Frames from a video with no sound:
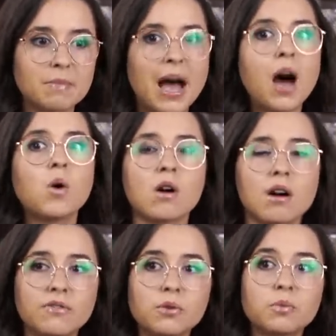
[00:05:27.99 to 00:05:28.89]
power
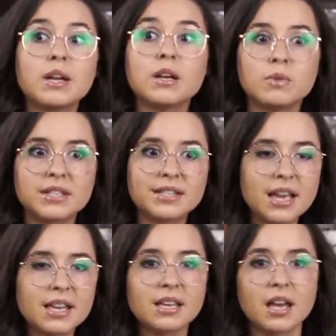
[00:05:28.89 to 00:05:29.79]
of the ring was
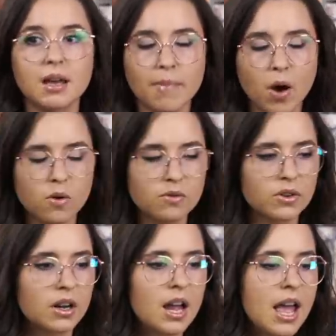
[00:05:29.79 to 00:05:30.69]
taking him over.